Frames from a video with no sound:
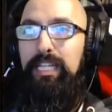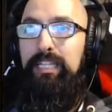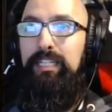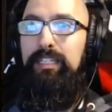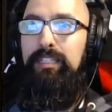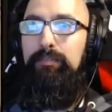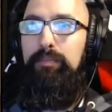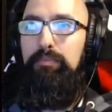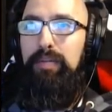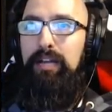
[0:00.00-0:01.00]
buddy.
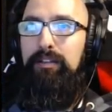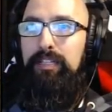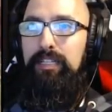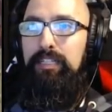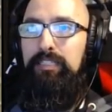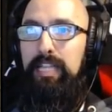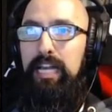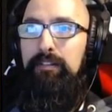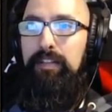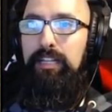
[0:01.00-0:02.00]
Be proud. Here's a
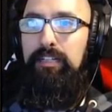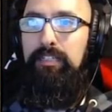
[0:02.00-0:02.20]
ladder right